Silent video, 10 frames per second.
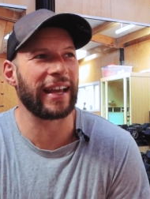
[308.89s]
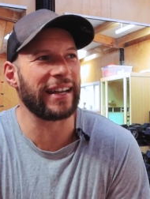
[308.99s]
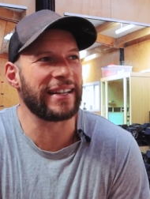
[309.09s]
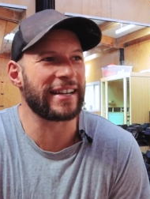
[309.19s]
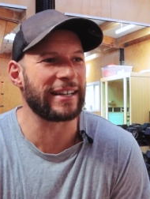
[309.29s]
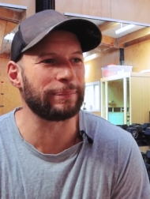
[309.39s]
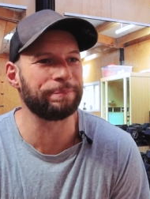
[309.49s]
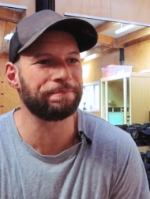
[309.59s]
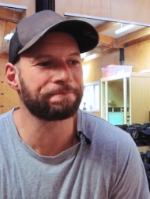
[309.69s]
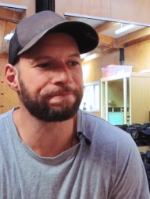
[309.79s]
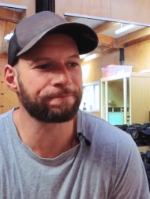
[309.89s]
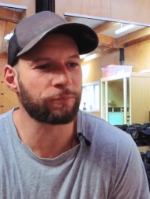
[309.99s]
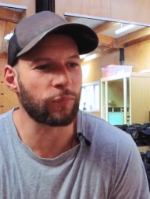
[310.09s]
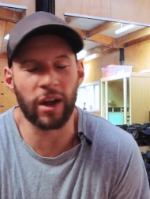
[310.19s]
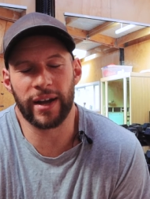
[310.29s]
And, um,
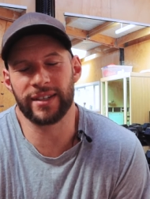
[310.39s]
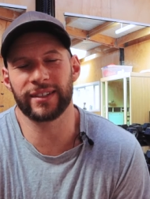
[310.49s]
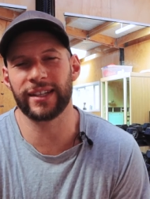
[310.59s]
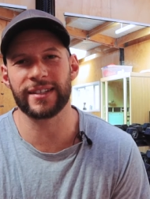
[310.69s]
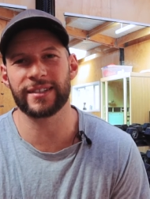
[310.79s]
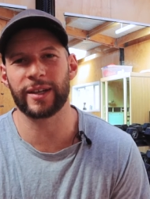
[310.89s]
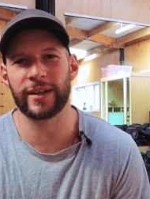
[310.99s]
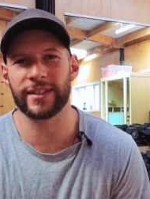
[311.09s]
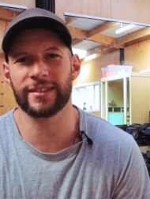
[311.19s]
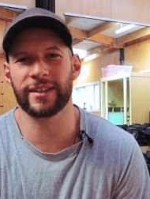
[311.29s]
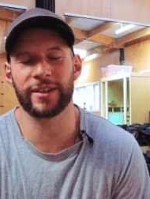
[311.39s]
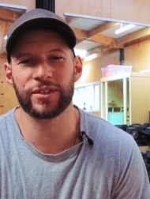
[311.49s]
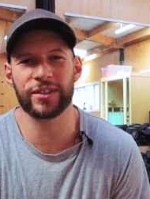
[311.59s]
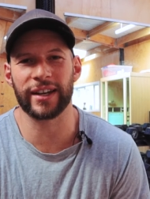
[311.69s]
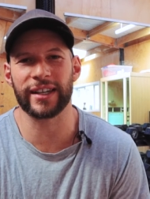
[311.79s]
I didn't get any sleep. I just, I
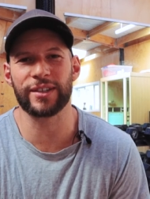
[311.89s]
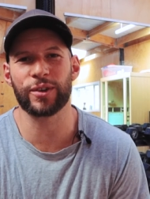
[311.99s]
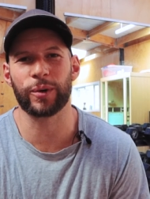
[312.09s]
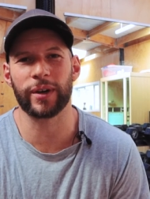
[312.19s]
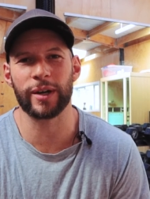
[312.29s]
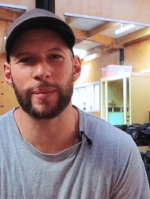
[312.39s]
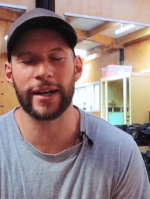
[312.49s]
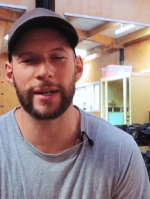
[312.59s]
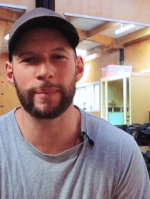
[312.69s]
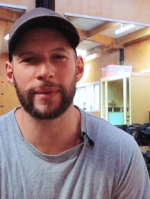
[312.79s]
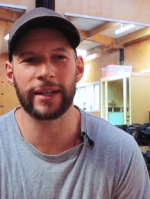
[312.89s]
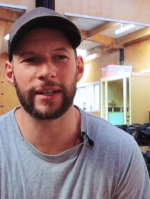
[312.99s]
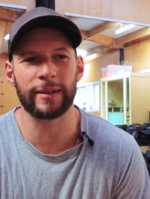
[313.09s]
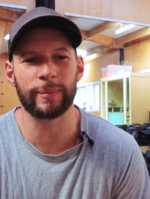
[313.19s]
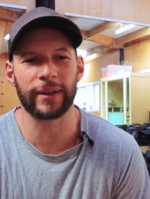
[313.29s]
just, I get so worried about him.
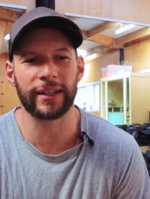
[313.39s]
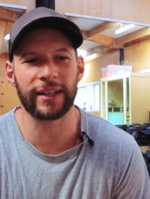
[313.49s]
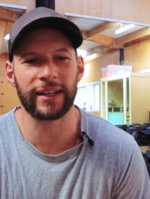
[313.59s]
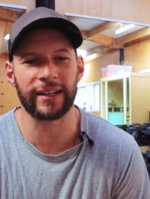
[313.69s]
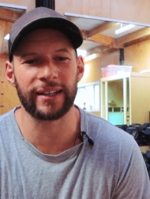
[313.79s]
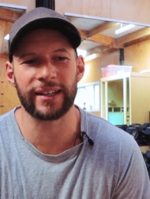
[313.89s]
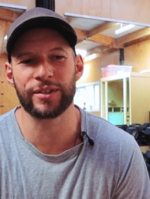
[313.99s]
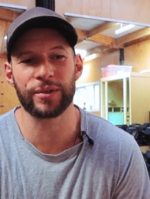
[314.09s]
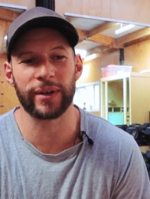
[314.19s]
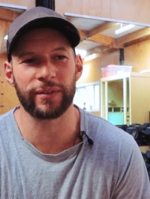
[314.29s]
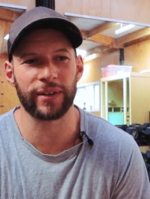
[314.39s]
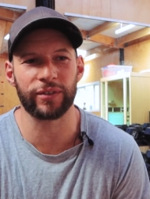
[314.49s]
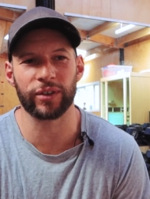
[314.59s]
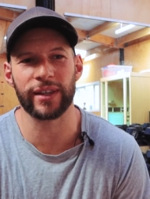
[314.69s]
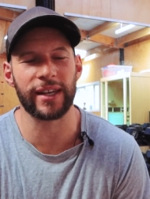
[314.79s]
Um, and, he's he of a
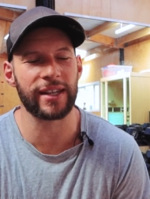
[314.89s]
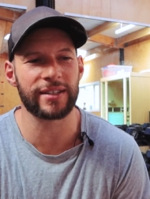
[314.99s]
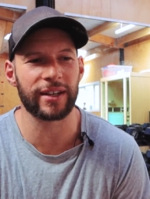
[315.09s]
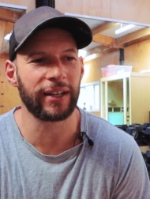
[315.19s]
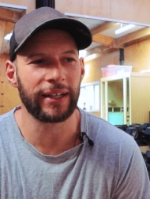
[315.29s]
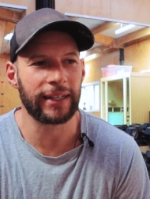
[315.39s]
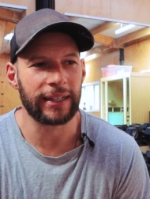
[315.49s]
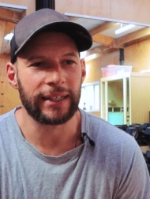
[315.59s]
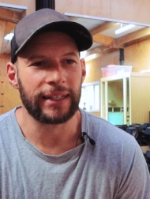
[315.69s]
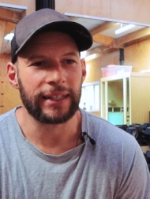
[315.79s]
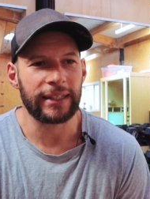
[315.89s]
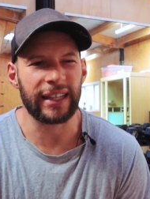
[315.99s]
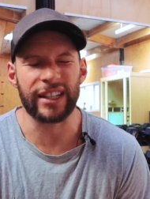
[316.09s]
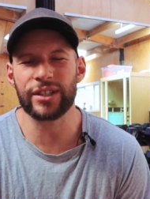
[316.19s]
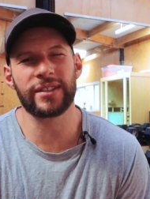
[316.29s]
fever in there. So
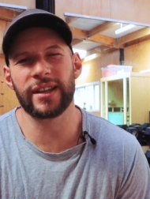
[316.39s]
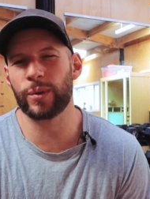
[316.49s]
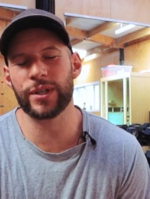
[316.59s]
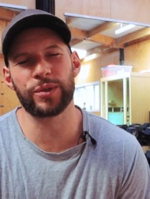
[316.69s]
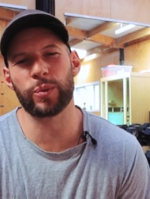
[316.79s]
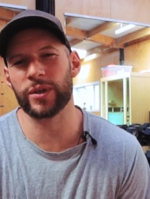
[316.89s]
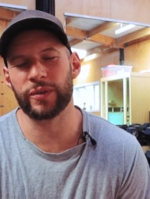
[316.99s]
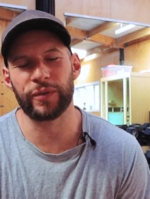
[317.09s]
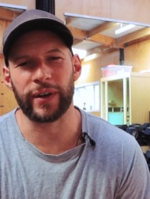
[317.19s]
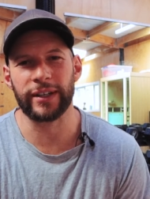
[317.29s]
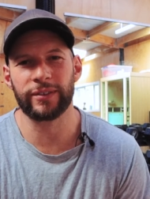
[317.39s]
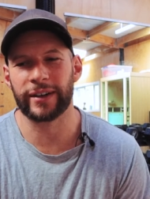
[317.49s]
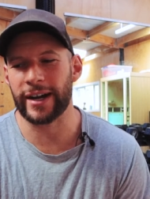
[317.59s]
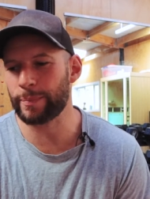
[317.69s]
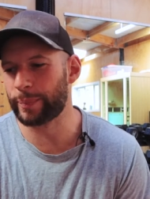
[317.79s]
yeah, just, it just wasn't fun.
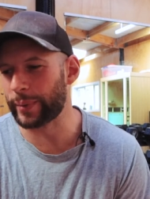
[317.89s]
Right.